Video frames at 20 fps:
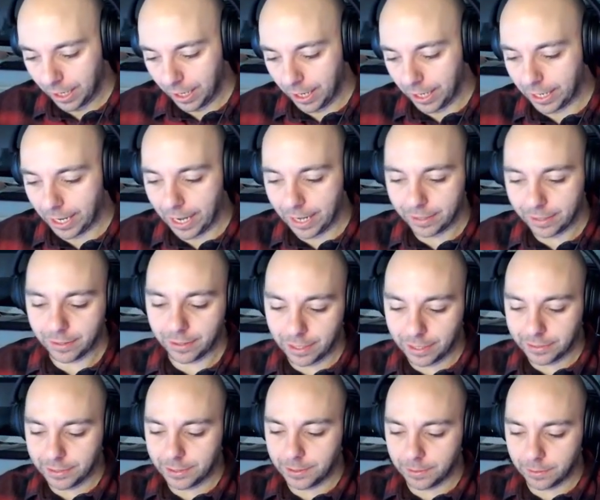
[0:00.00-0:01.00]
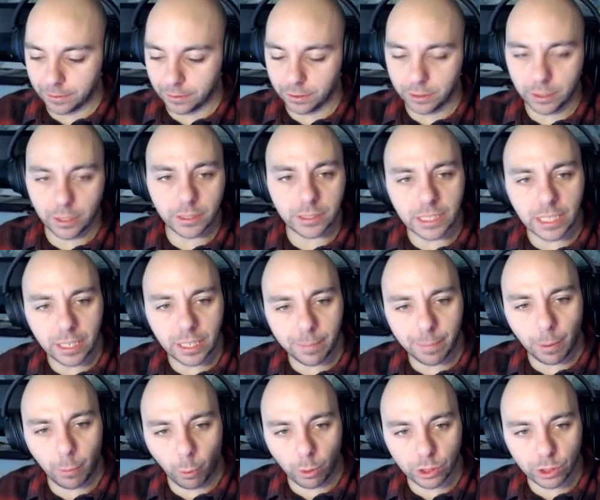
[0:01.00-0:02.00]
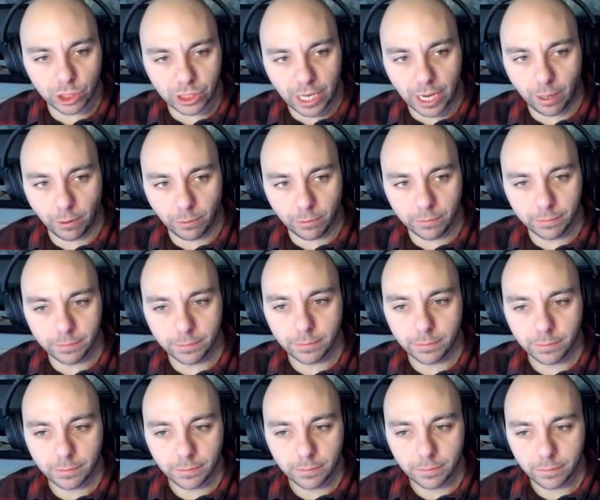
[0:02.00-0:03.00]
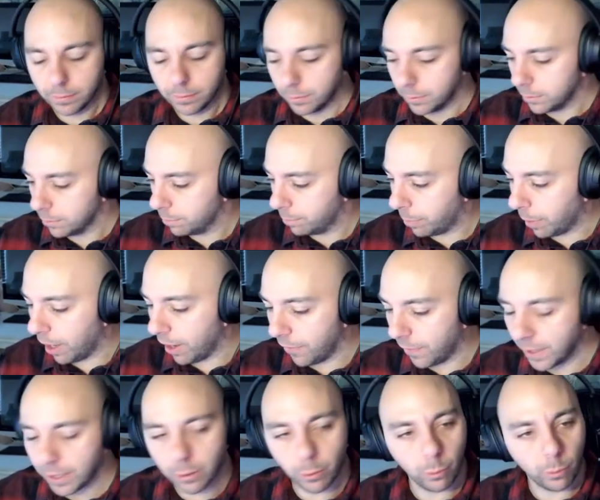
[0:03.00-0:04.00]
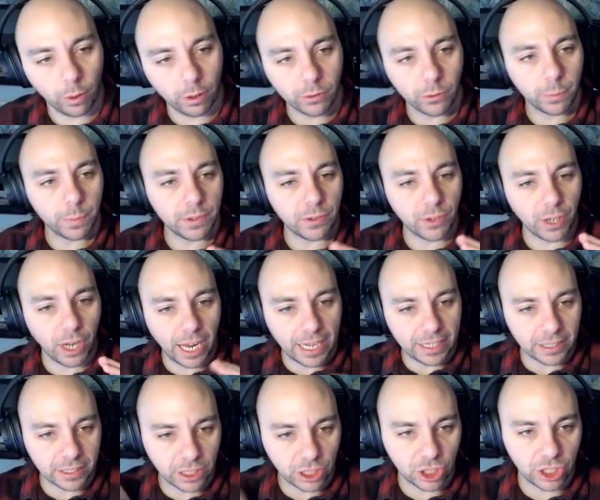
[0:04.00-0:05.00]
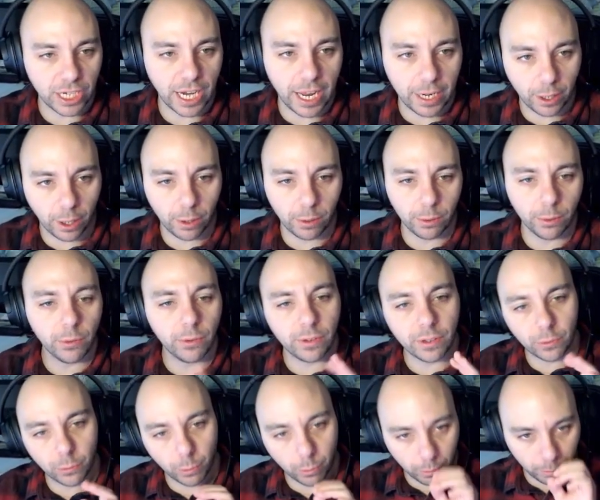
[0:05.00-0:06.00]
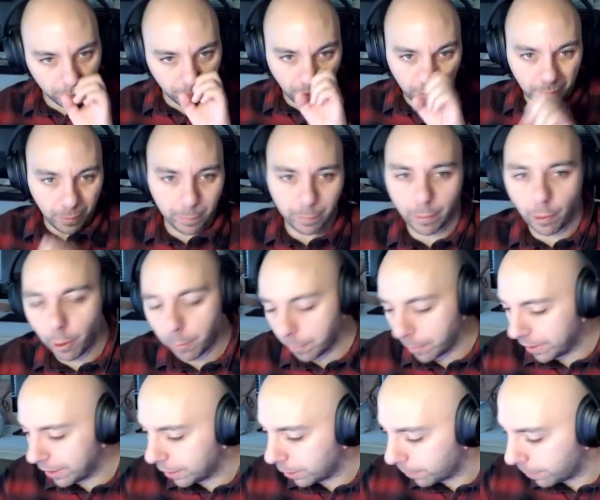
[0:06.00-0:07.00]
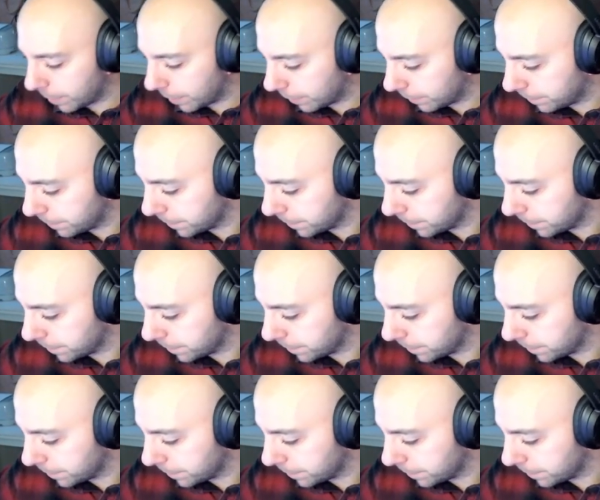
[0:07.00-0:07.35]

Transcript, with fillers: Okay, this looks a little bit washed out, but I think once we start adding the shadows, this will probably pop a little bit.